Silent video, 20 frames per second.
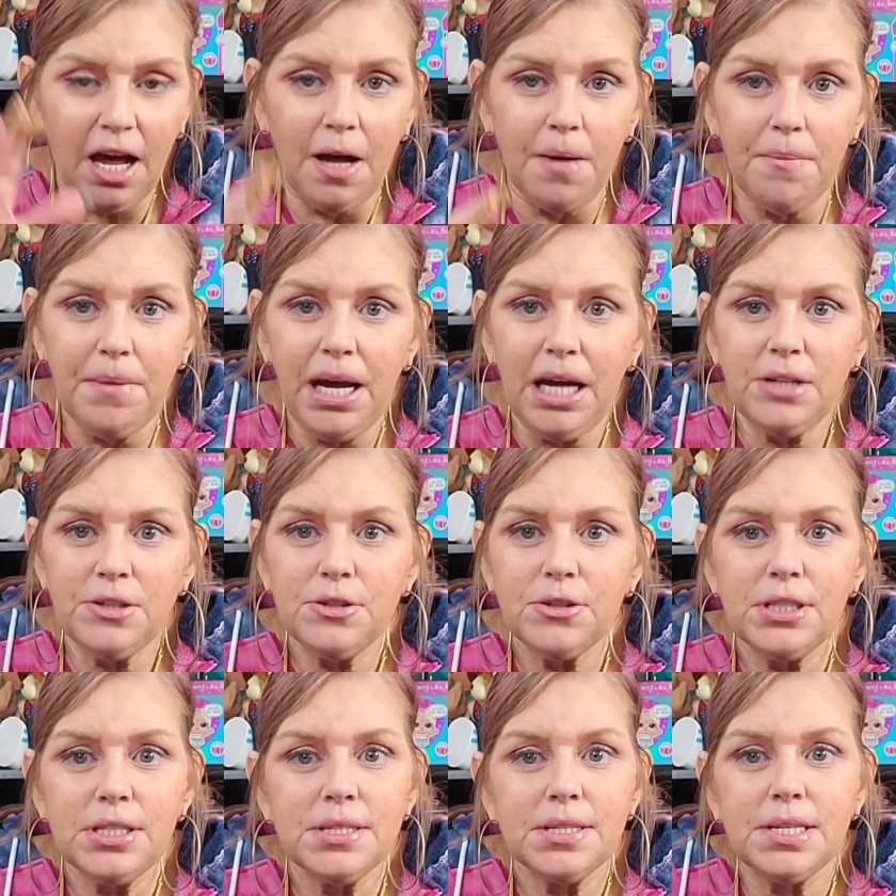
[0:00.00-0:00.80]

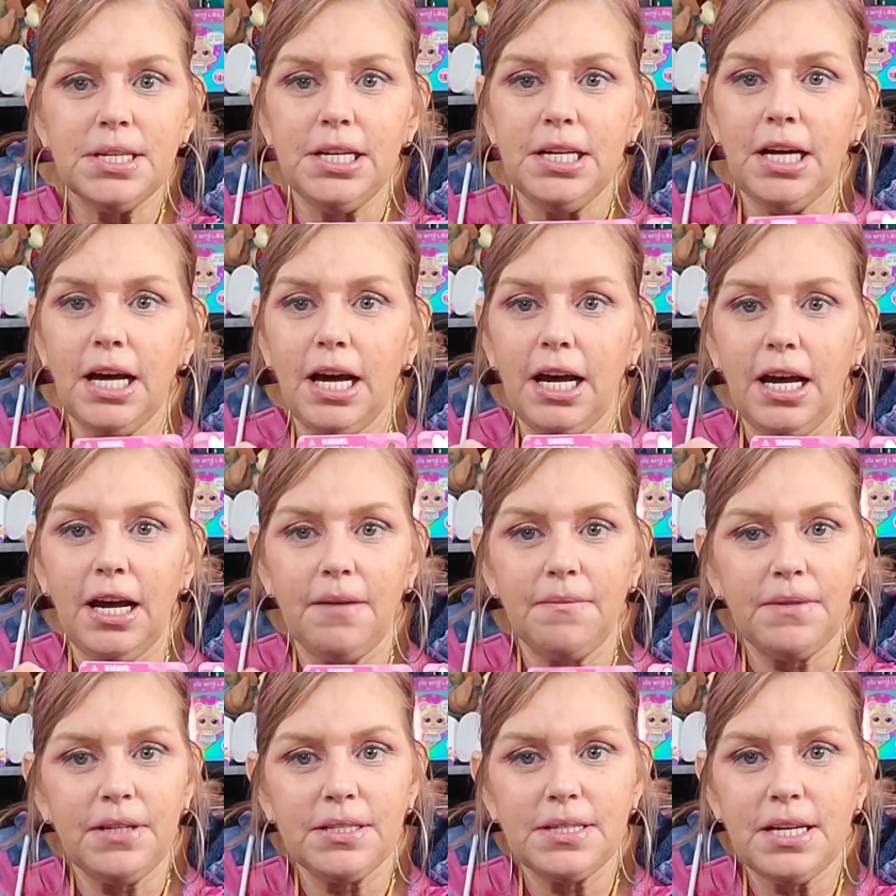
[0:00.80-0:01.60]
As you can see, I
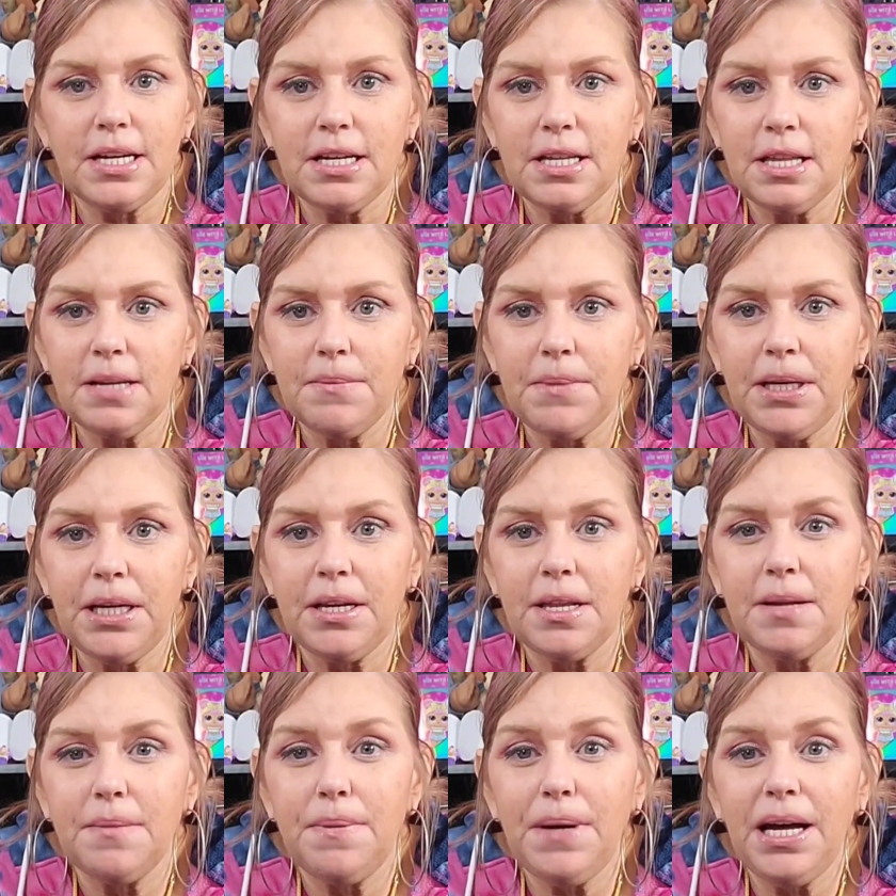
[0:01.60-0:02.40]
have not taken them
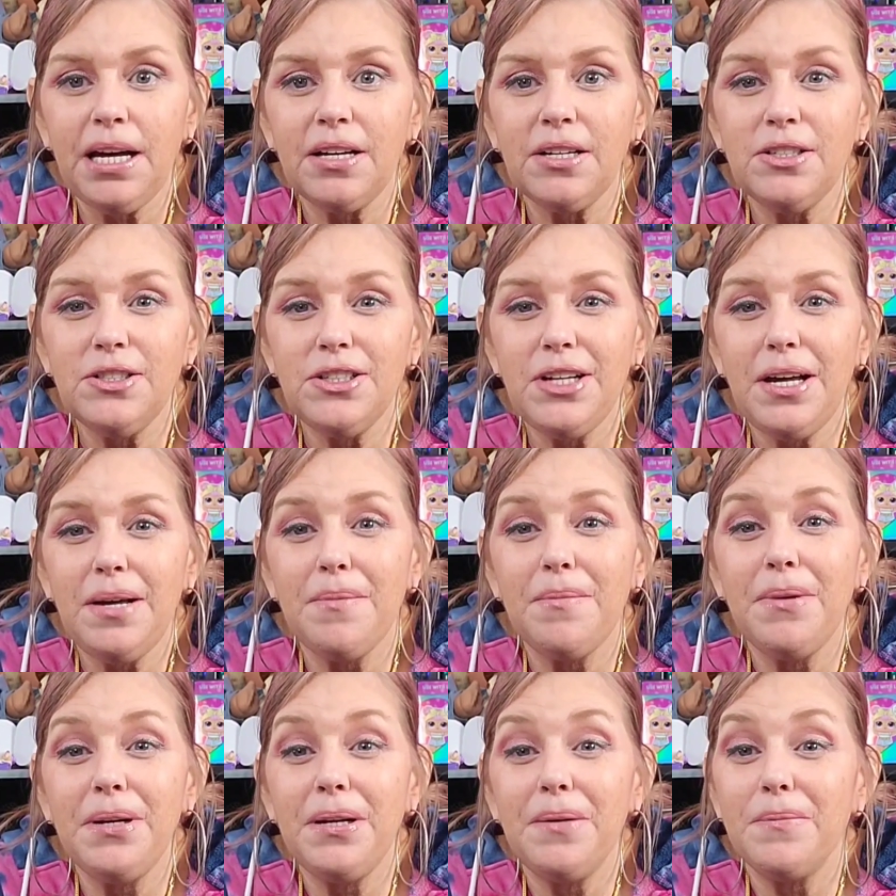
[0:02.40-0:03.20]
out of the package
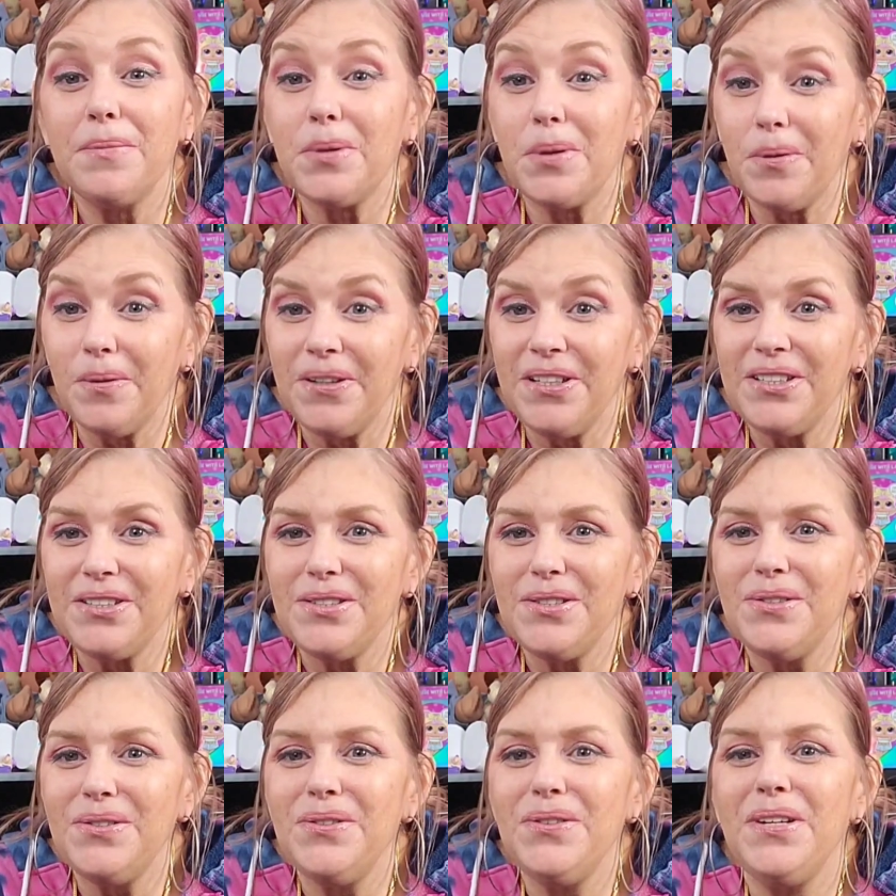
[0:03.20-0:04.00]
yet, but I'm
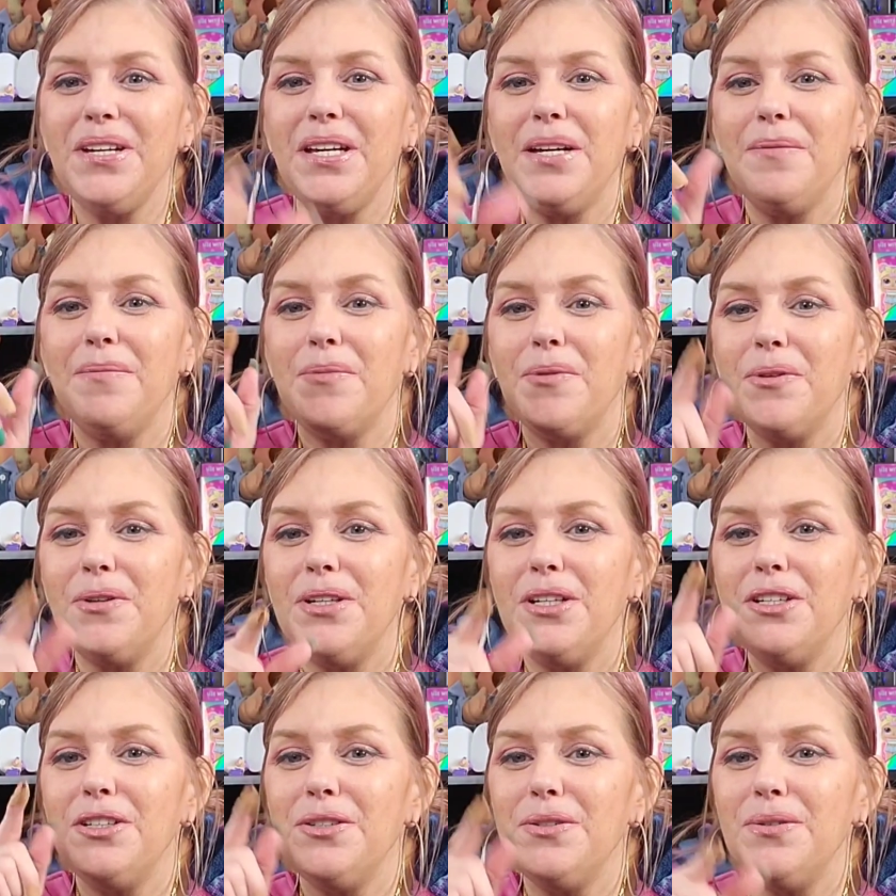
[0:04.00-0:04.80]
going to, and I'm
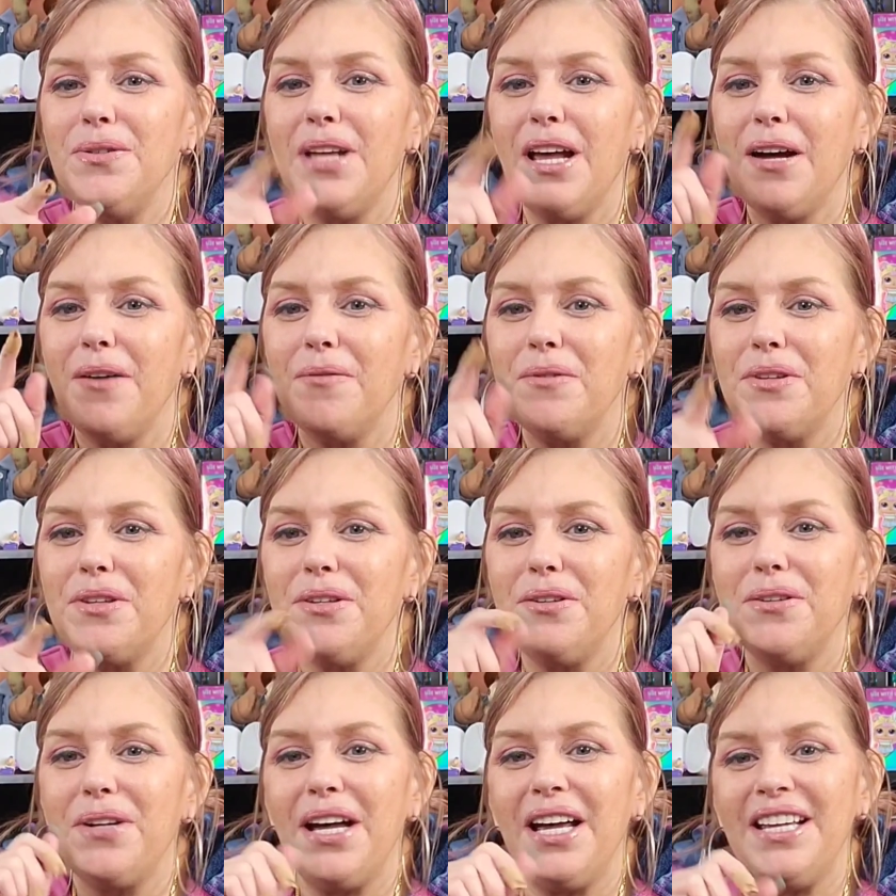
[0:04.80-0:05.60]
going to do that
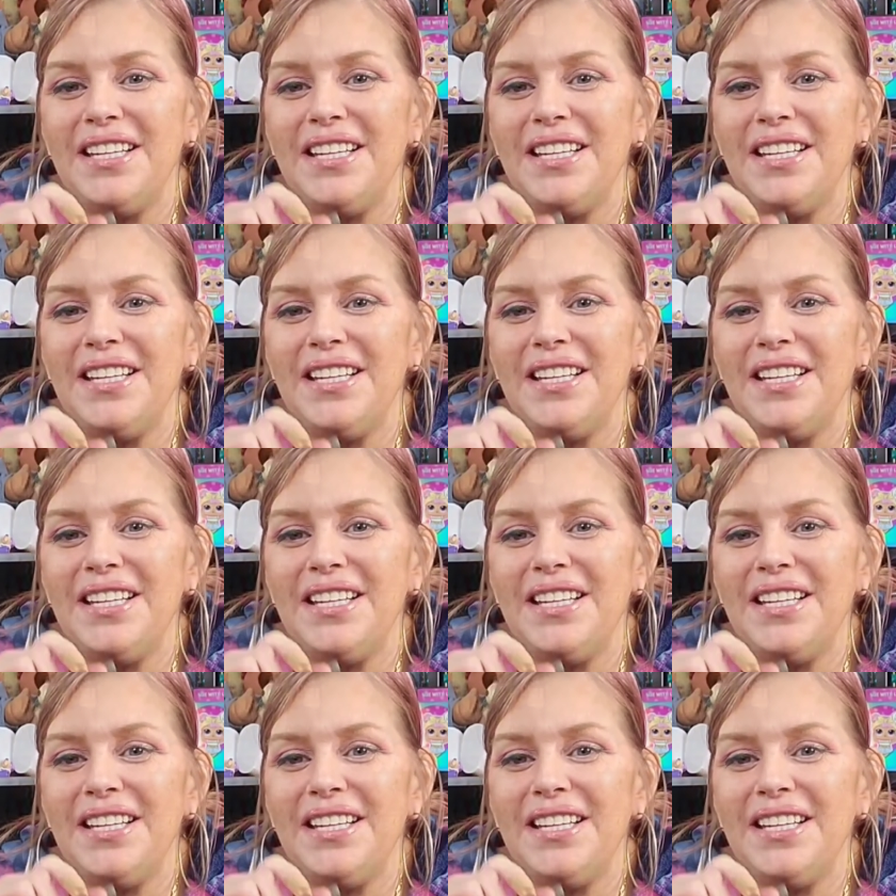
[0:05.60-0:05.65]
with you